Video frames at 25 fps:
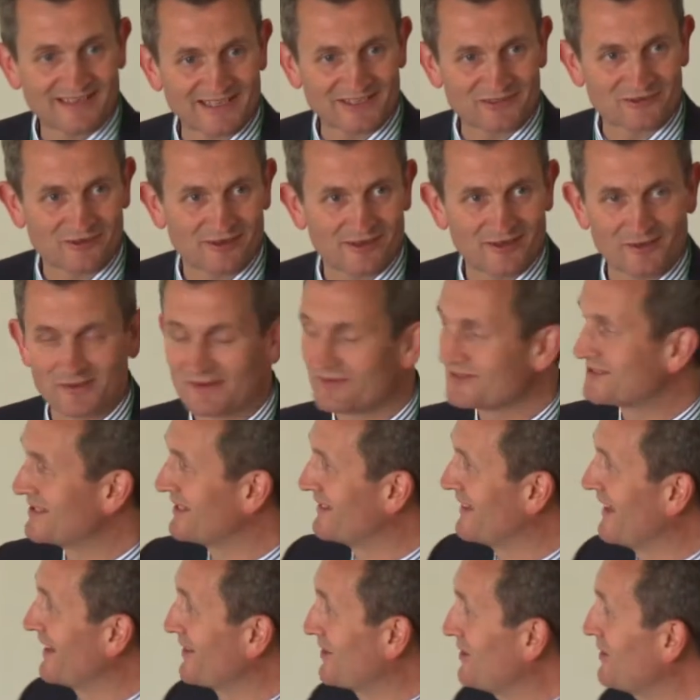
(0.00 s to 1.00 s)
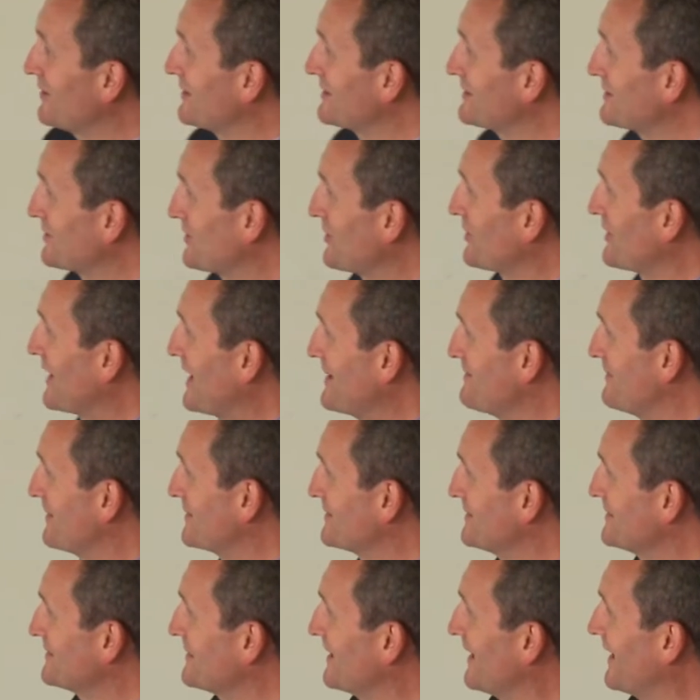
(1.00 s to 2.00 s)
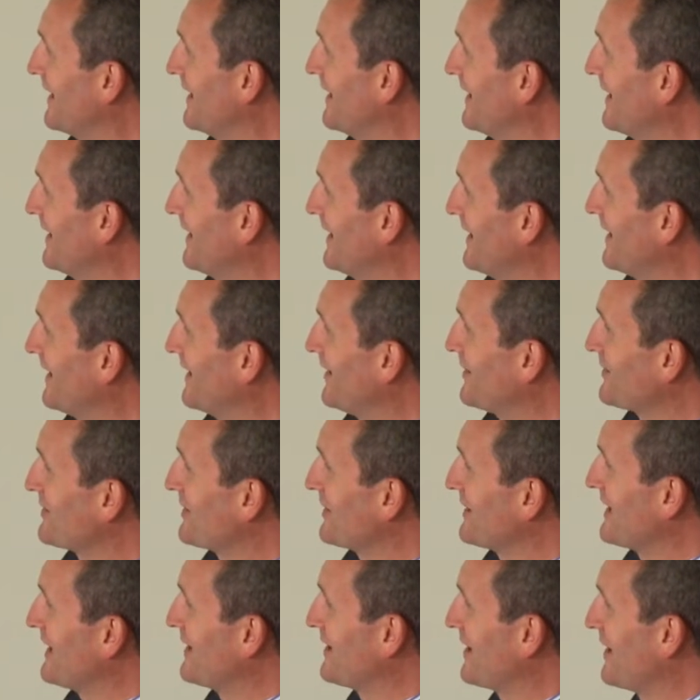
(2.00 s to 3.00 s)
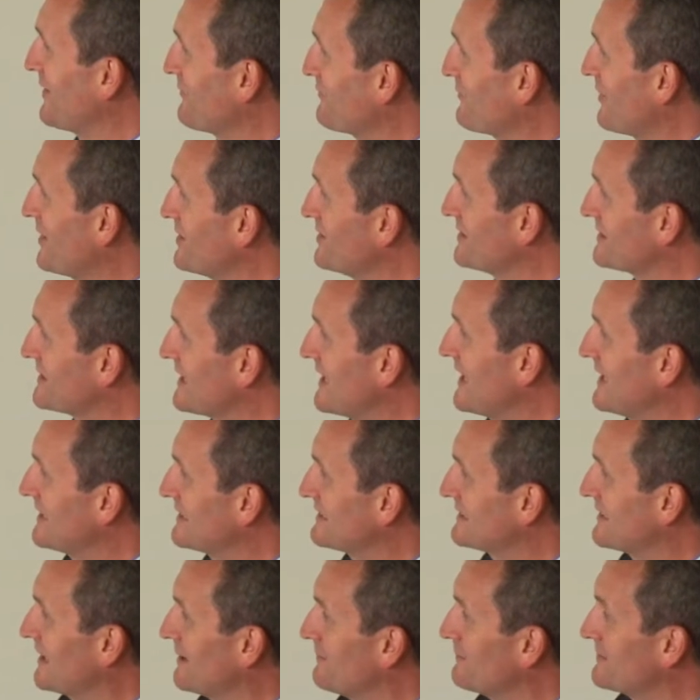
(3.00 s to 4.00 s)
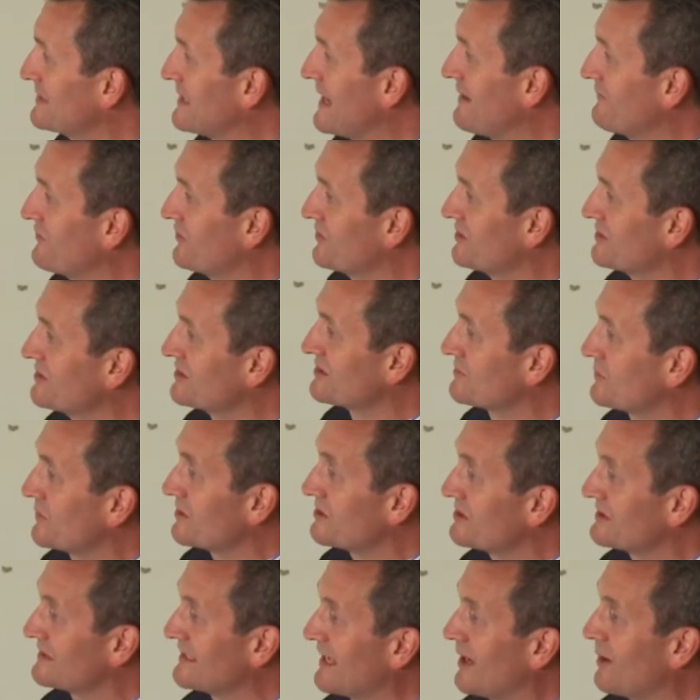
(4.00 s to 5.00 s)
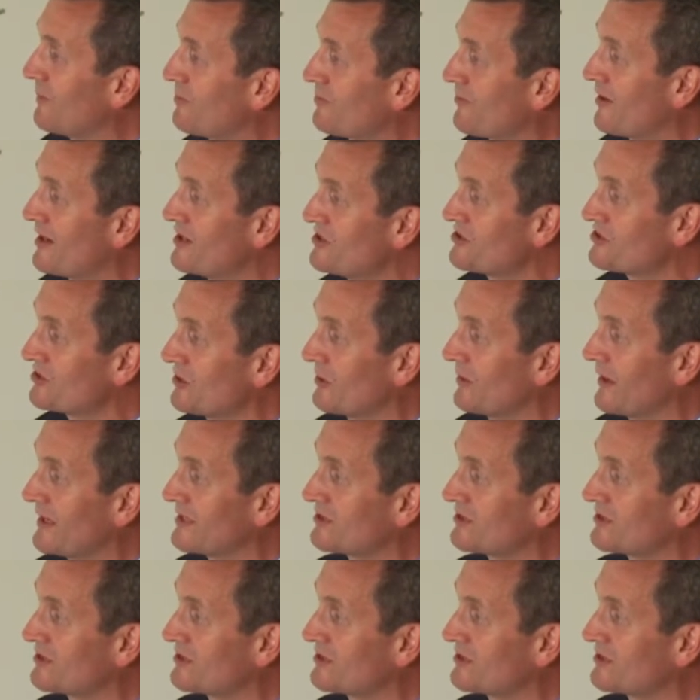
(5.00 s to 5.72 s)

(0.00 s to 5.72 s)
That's right, whoever said that. Good, this is a good game, this, isn't it? We could keep going for ages. There's Devon's, which is now operational.